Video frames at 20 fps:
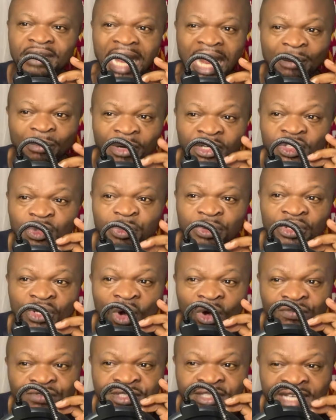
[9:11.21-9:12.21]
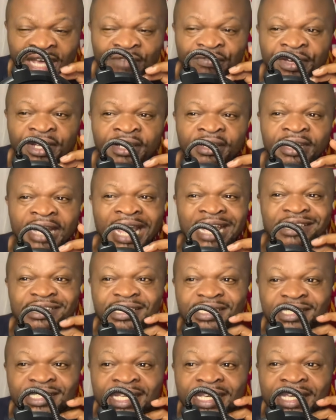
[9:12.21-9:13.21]
I'm going to be observing and
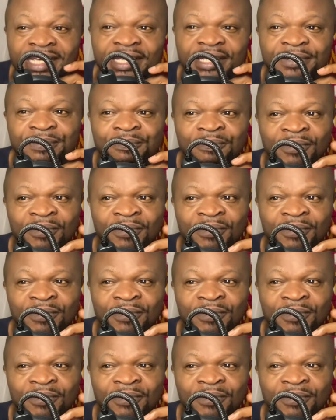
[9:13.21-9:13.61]
see